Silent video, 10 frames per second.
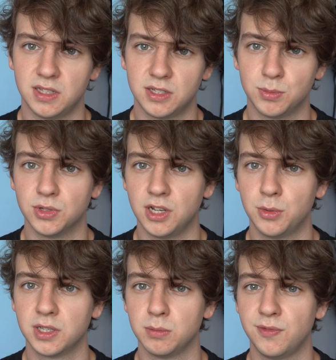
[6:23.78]
this, but now
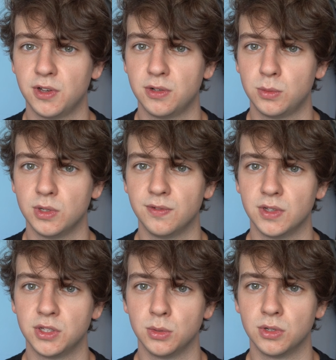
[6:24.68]
it can be found with a
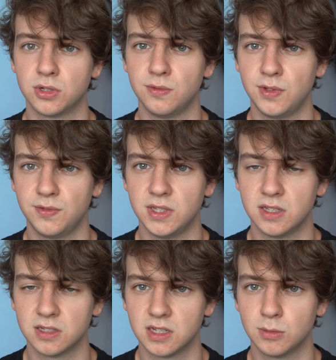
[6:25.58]

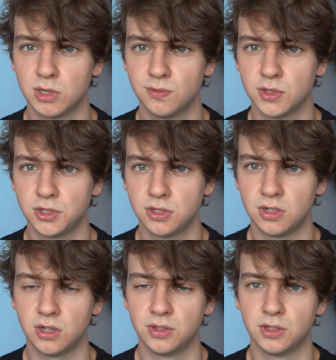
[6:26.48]
256GB version
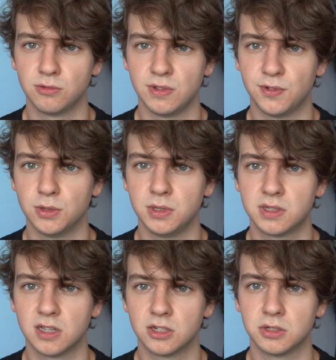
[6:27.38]
on the refurbished
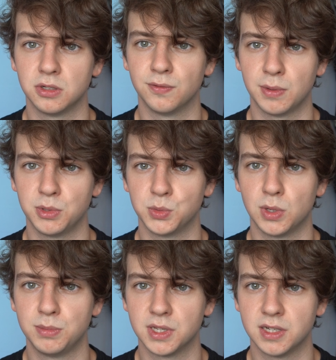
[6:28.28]
section of Apple's
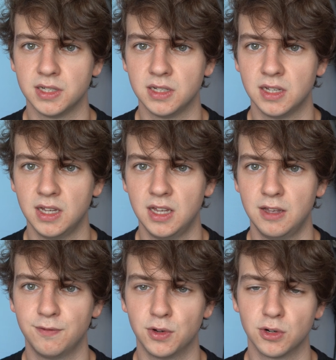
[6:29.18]
website
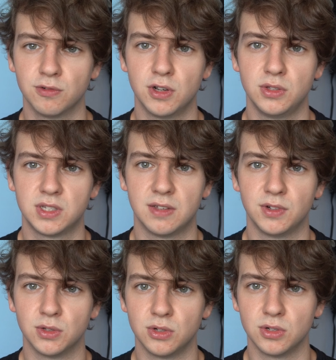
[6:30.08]
for around
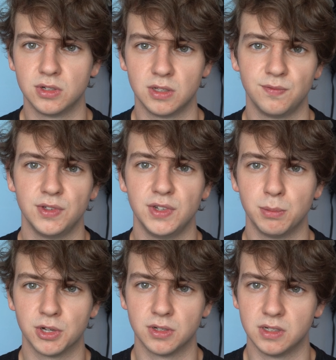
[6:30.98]

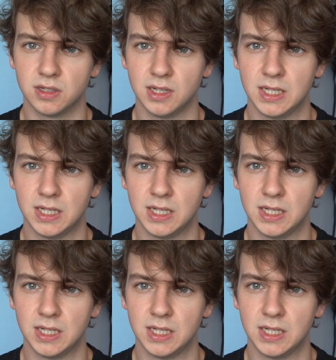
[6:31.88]
£750.